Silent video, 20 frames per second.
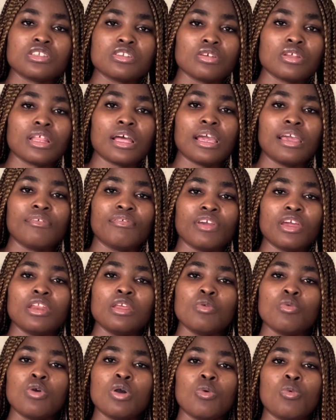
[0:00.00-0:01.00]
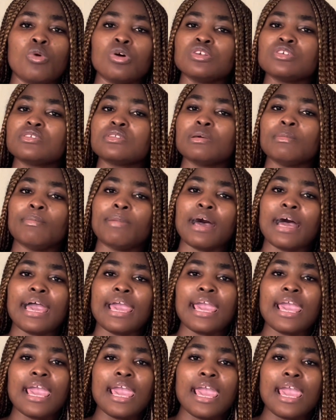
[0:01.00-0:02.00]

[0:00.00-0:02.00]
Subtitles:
so that if anyone wants to buy